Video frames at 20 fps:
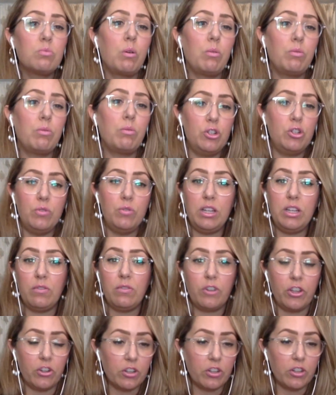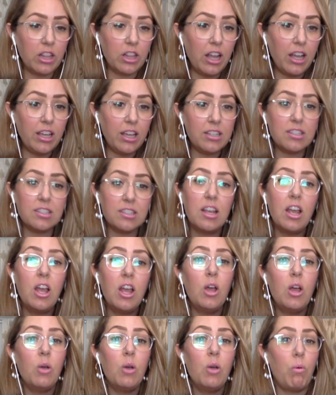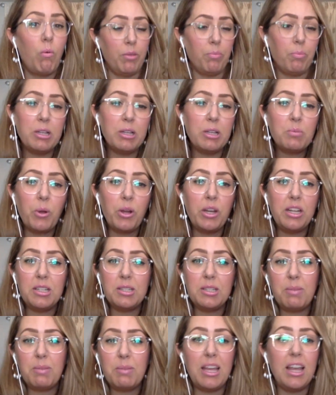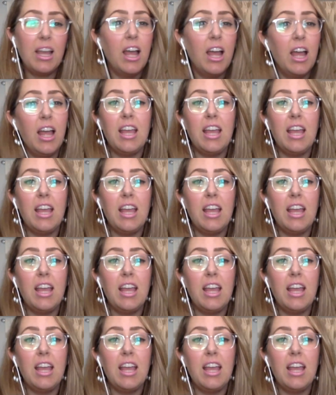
What would you need for your clients? What would the price point need to be?